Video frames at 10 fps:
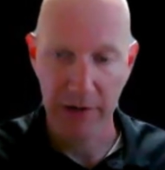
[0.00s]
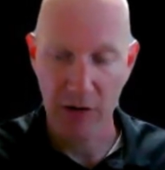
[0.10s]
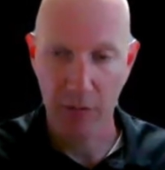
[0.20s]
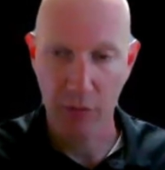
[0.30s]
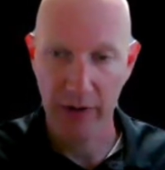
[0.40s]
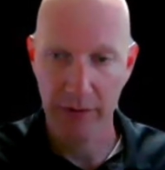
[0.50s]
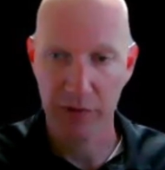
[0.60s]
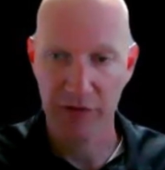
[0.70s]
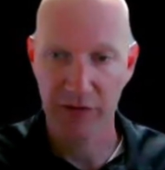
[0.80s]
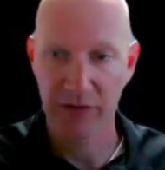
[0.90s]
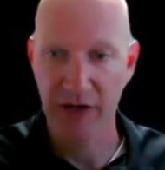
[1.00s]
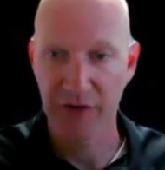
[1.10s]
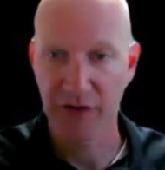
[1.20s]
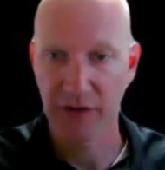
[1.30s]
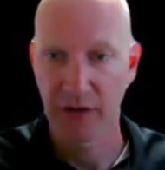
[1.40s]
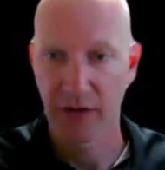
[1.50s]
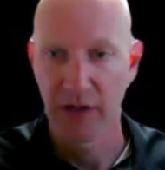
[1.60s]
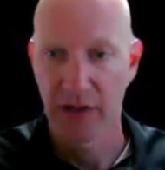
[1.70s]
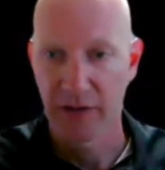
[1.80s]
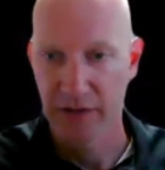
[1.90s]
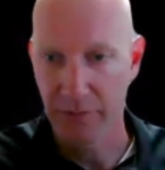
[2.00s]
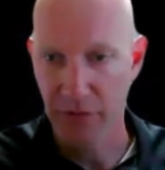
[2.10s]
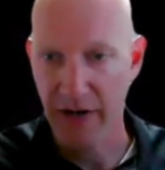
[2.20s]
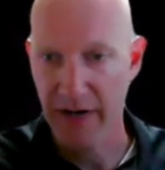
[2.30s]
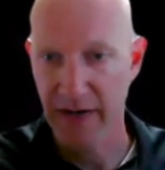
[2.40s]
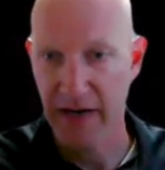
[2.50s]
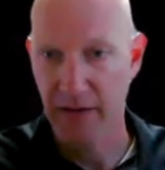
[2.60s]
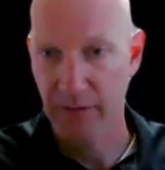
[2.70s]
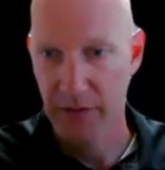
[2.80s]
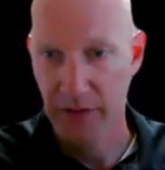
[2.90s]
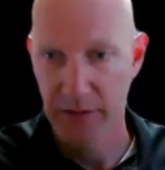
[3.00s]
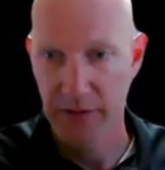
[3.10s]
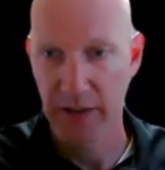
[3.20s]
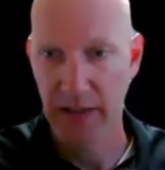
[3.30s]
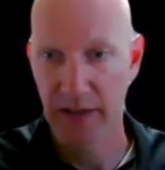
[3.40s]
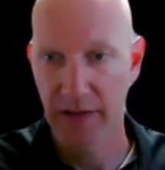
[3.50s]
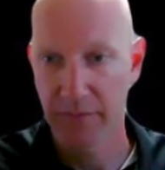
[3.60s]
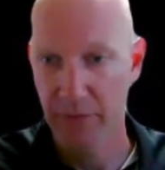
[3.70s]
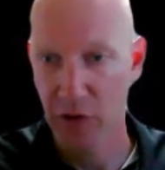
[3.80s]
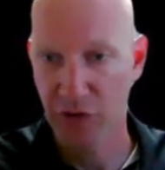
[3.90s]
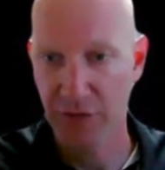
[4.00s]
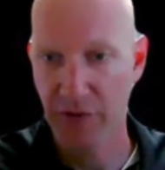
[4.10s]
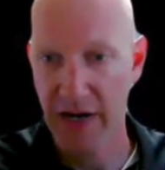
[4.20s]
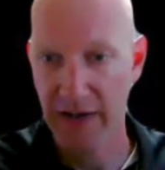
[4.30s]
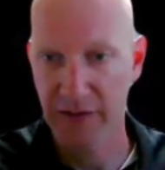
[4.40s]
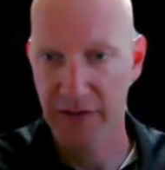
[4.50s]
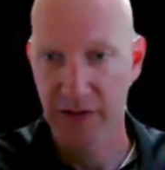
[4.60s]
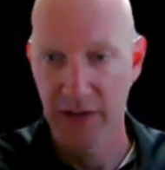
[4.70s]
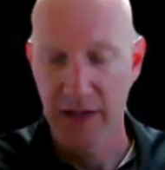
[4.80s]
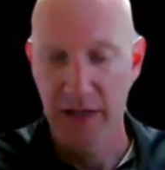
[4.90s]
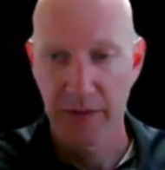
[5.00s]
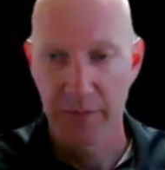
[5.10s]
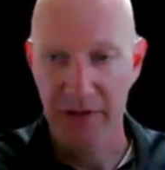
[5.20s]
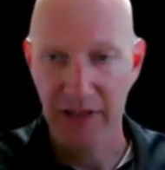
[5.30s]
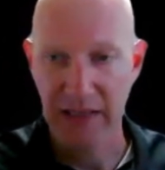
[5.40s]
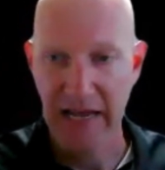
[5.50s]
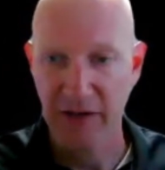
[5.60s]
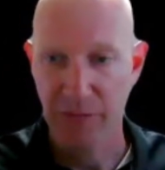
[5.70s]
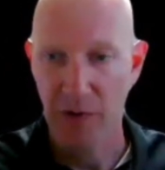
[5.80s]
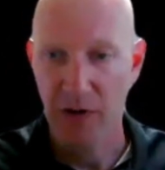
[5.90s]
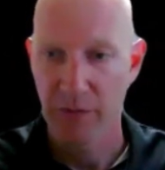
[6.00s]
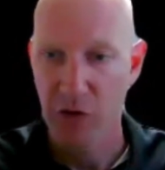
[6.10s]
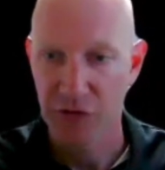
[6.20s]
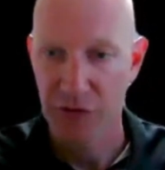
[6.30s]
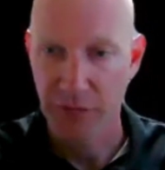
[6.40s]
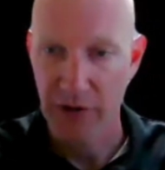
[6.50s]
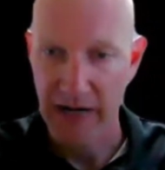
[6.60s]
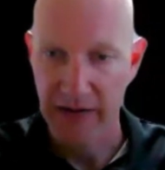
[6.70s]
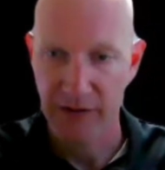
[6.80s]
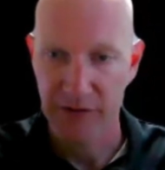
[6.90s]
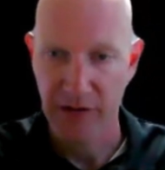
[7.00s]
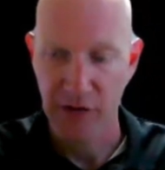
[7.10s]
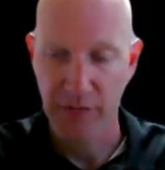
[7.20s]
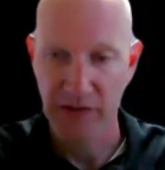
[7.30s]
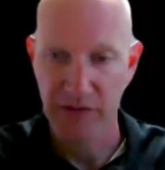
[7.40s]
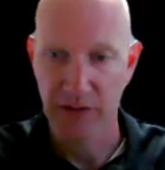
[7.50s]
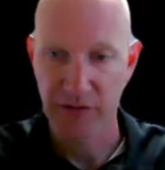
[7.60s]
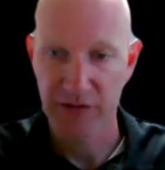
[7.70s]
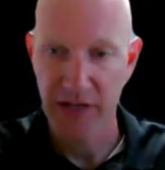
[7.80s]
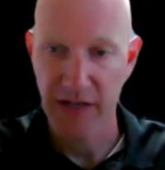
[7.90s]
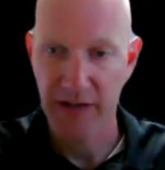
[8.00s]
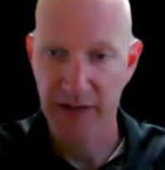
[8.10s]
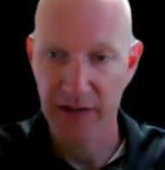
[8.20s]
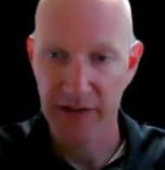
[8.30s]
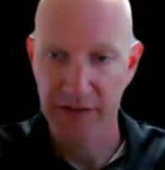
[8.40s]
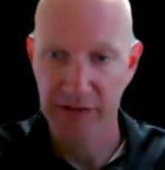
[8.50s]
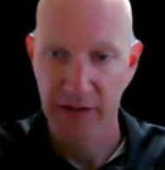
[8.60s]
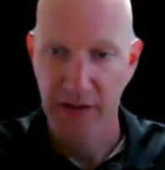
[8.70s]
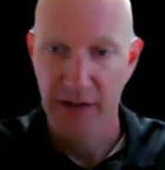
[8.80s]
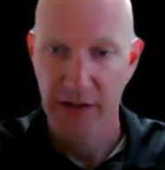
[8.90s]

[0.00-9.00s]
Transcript: PowerPoint presentation to break down motion practice. But the last part of motion practice that you must understand is